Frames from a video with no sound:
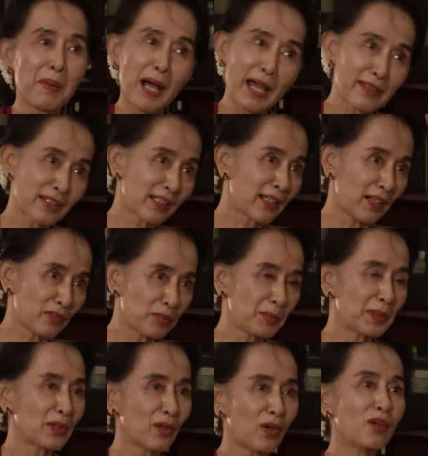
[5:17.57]
by the
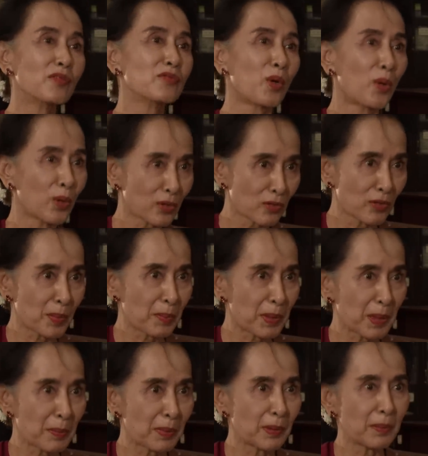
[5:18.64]
government of ordinary
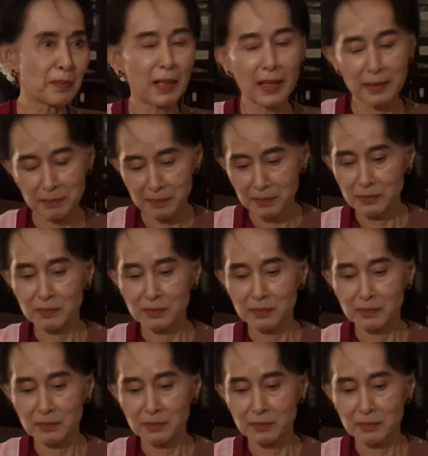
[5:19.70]
people, by